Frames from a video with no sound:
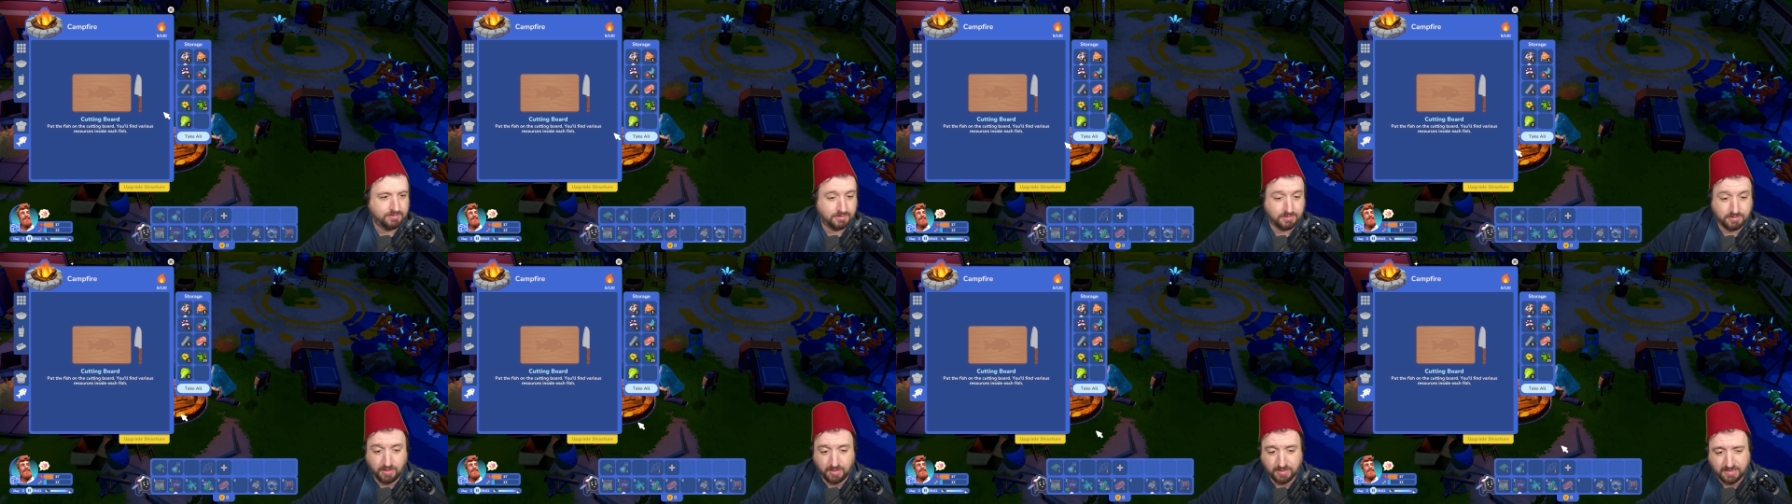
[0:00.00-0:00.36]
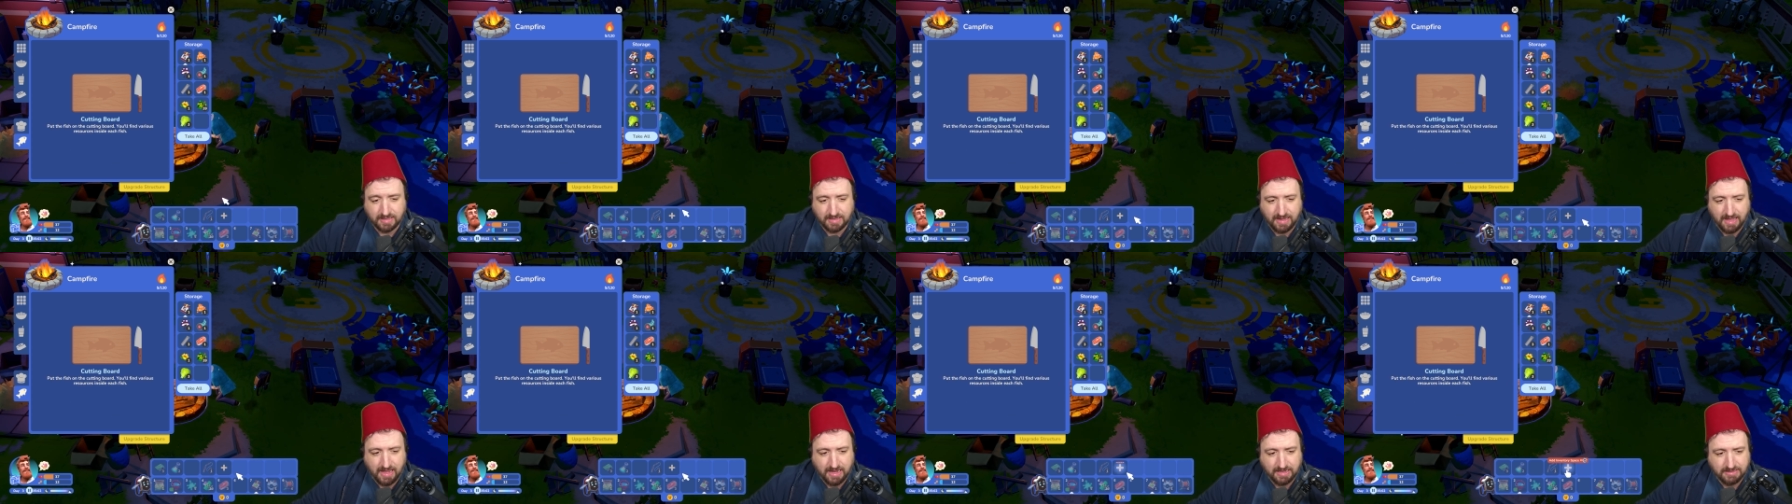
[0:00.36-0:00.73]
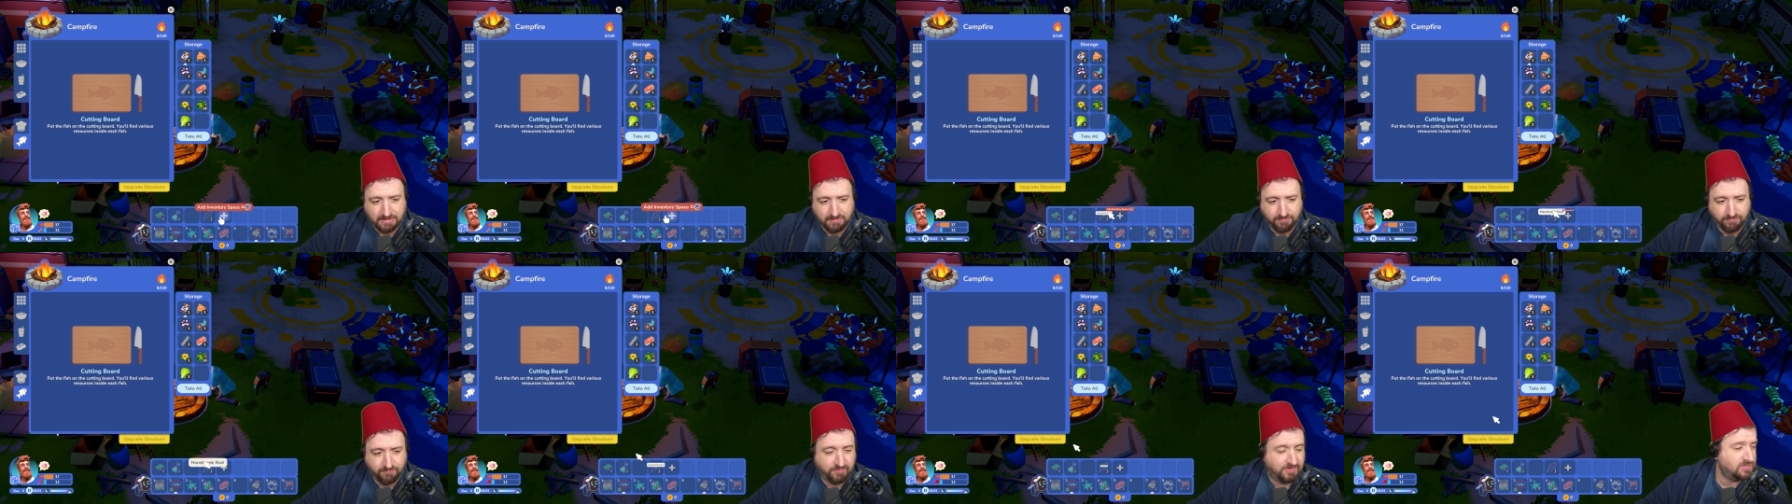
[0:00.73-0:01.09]
Did not get
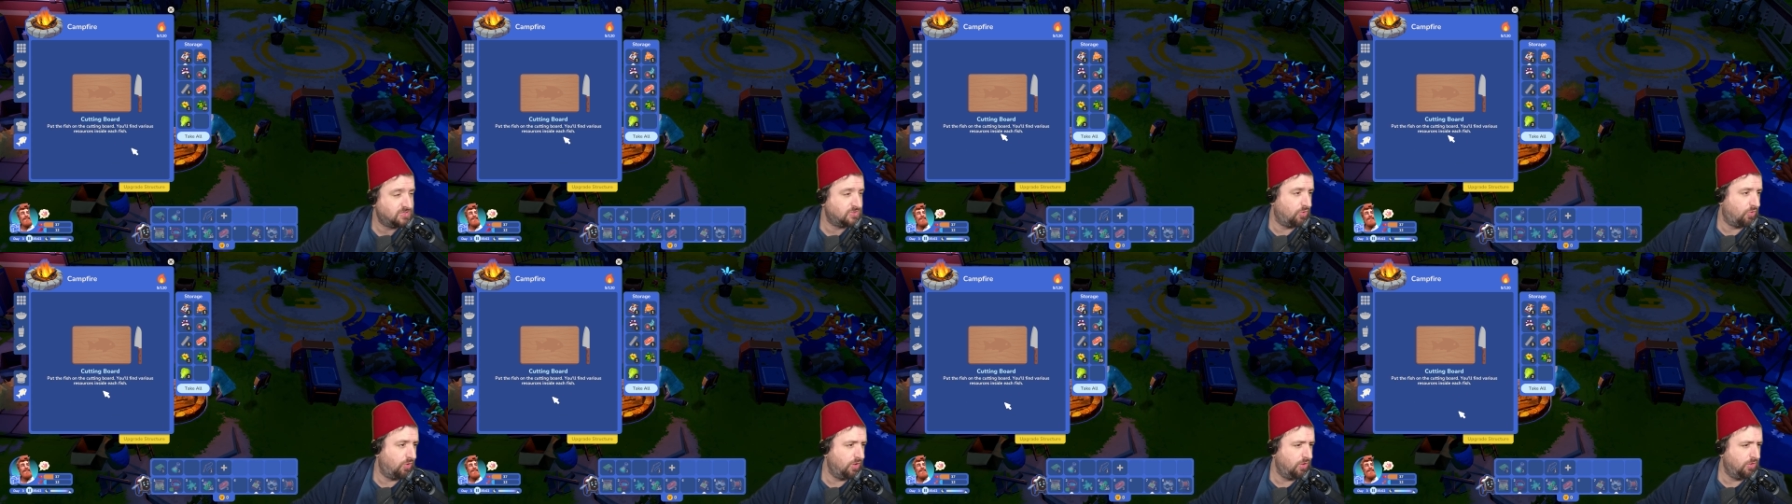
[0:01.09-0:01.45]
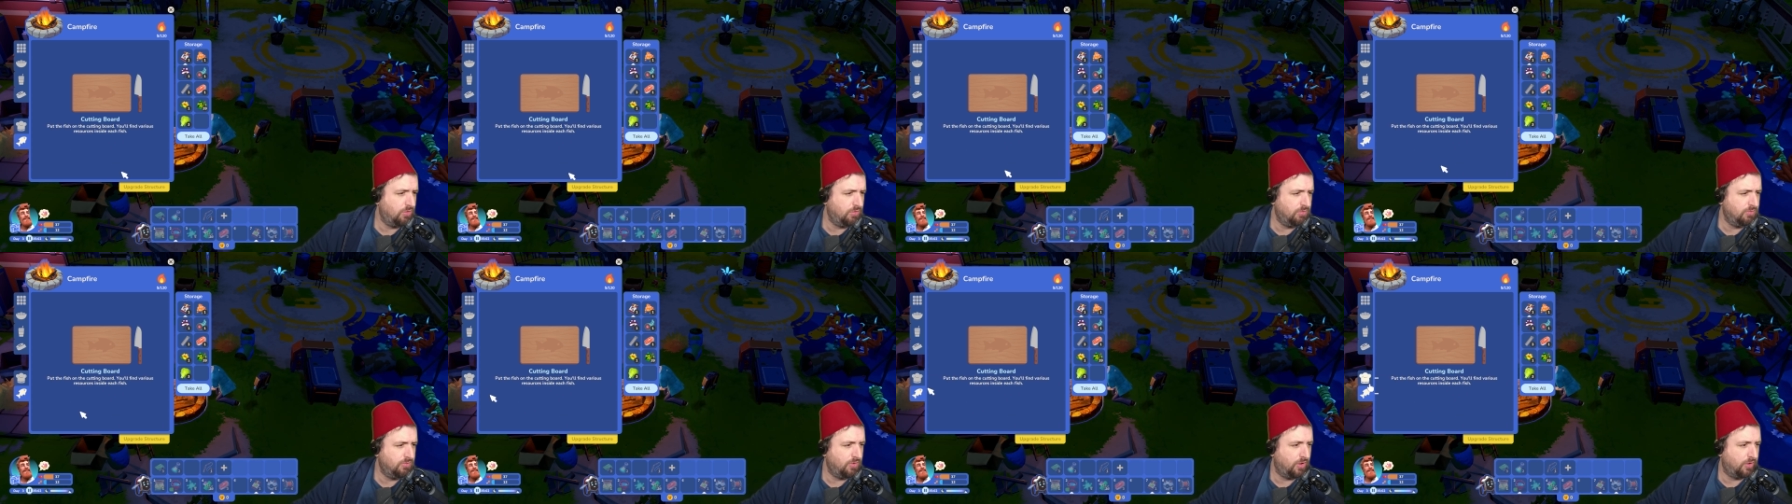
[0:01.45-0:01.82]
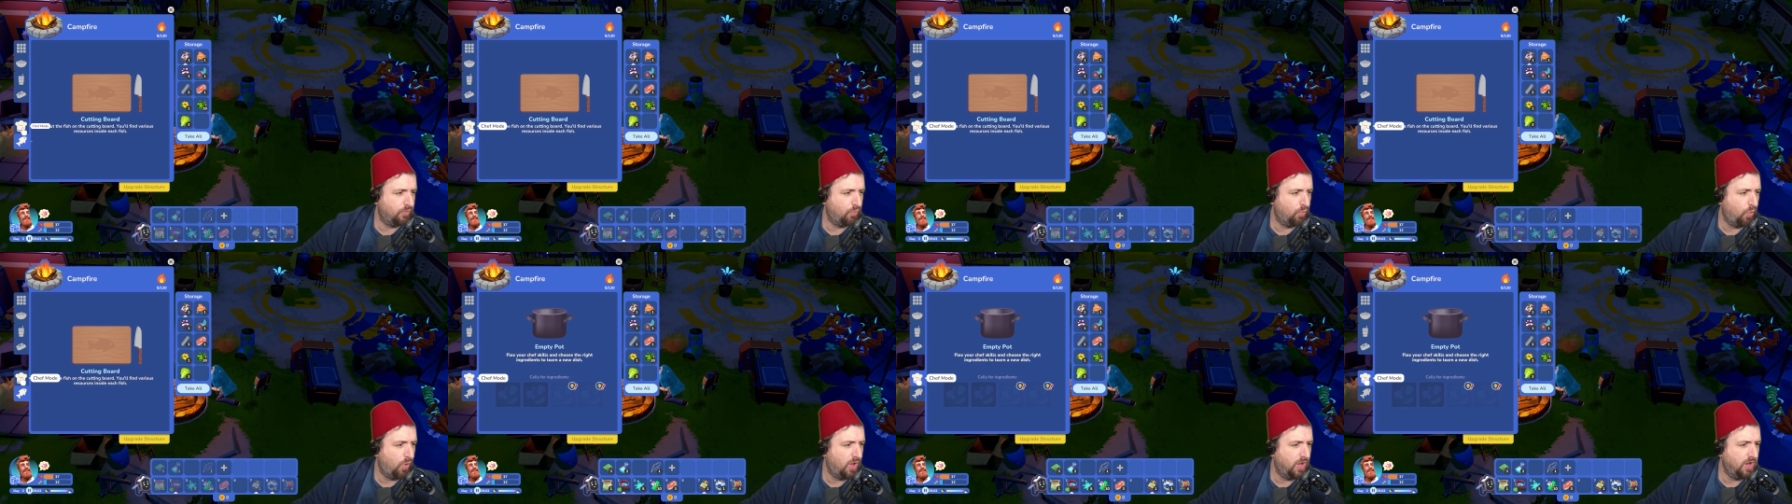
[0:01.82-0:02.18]
any fish oil. Not
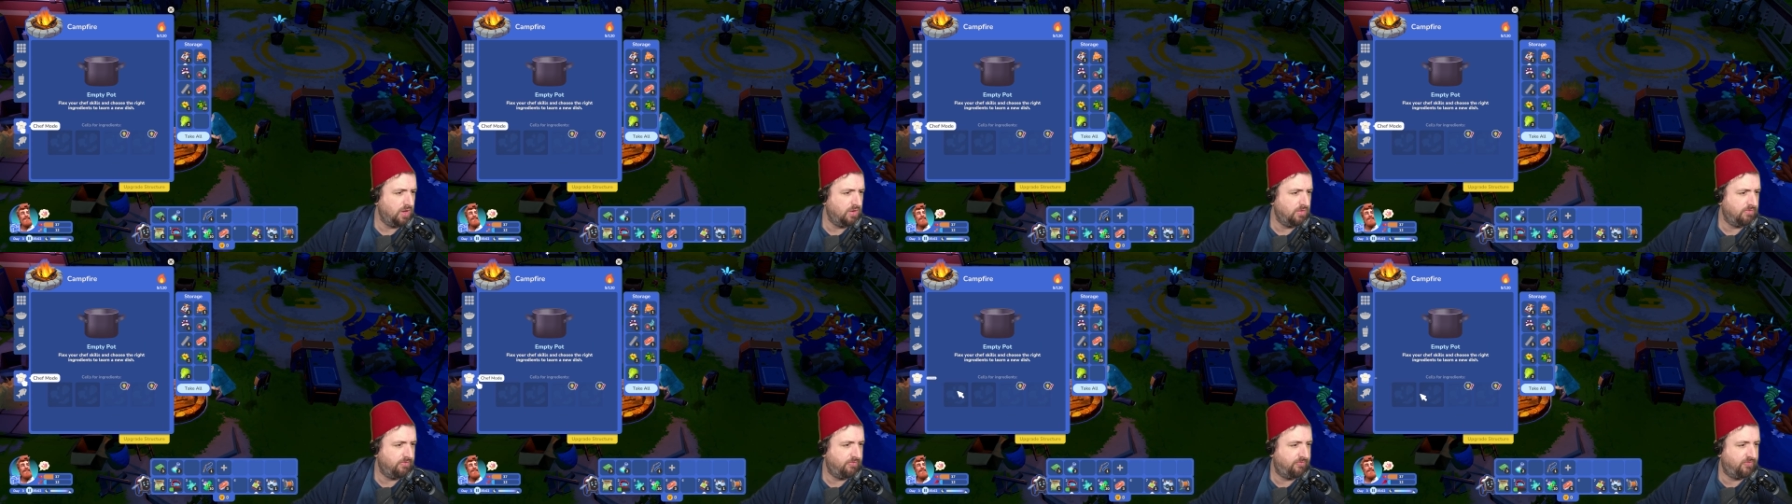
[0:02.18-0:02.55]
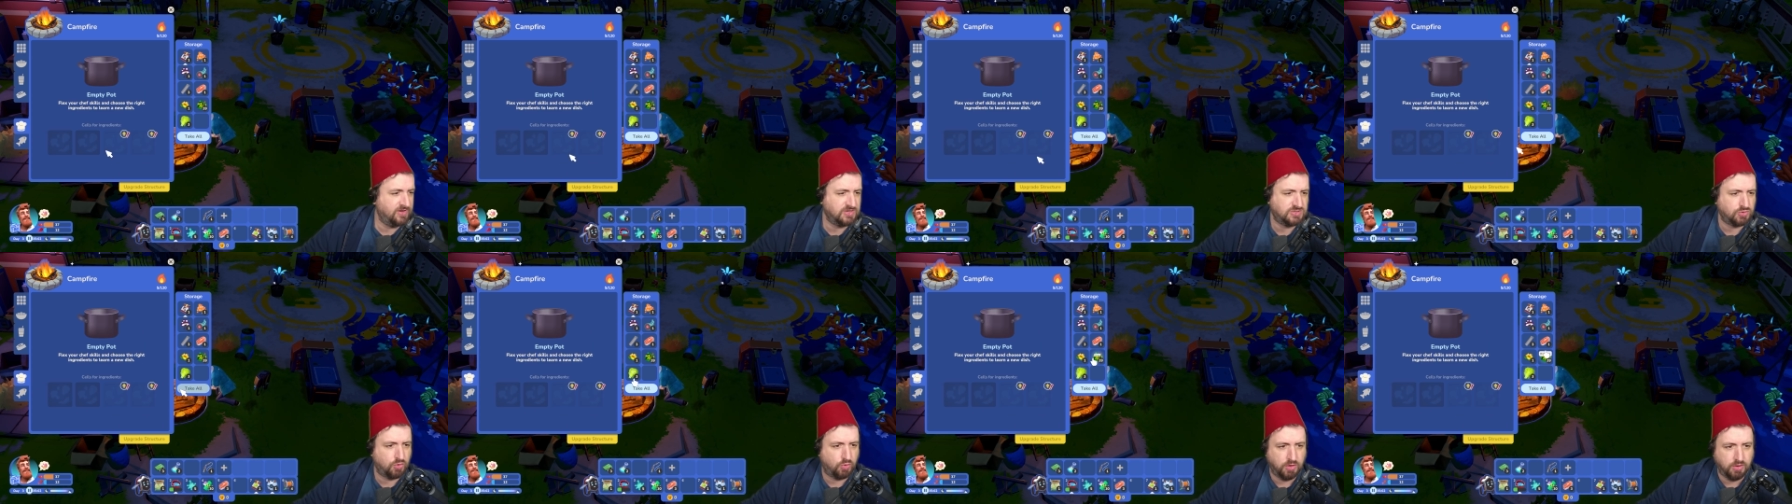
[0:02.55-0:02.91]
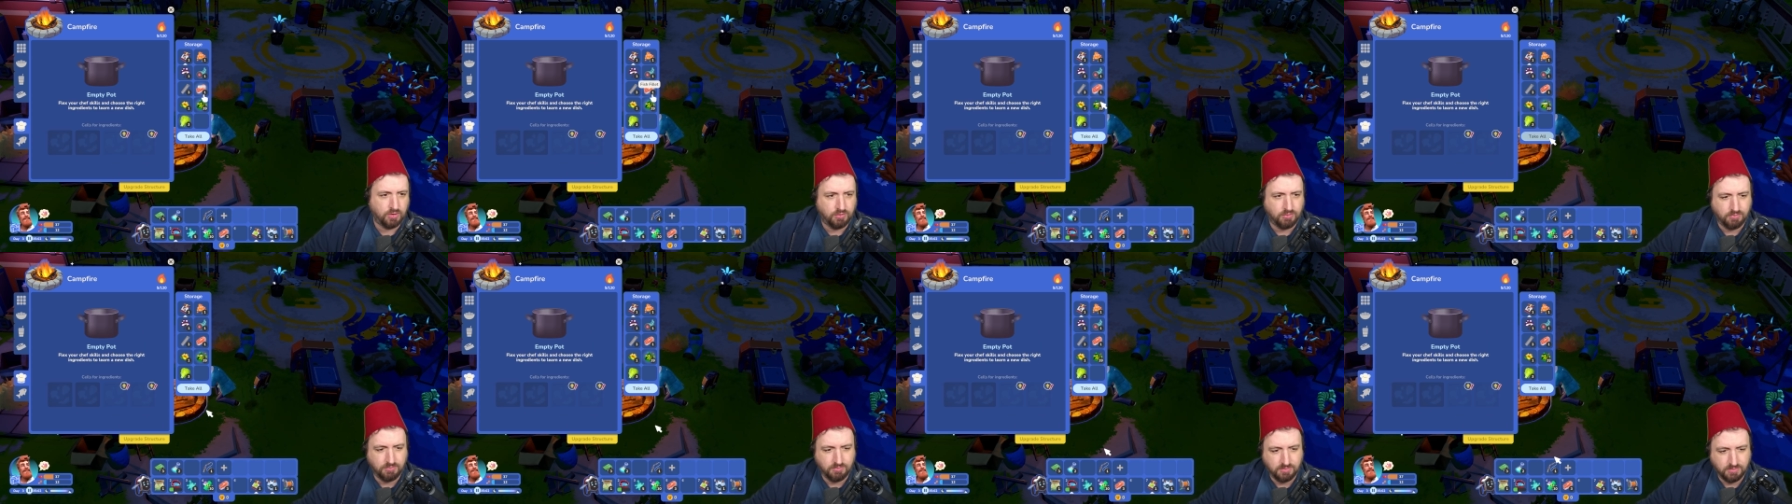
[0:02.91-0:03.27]
one fish
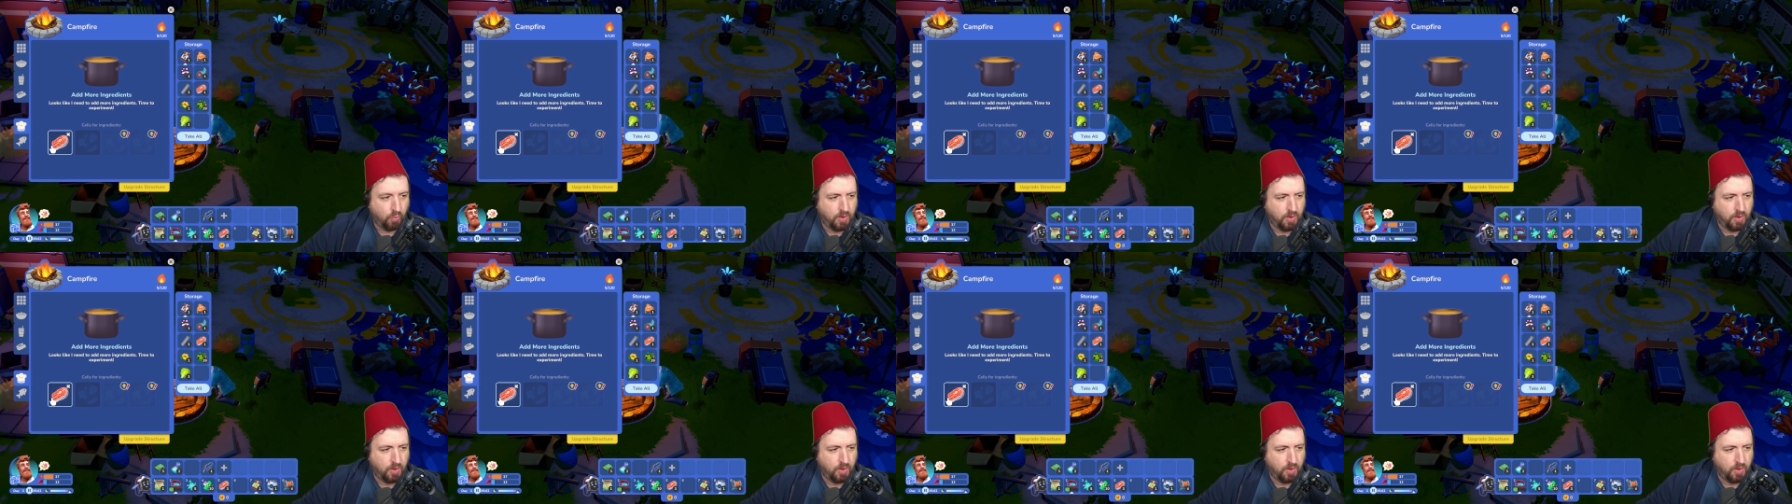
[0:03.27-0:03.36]
oil.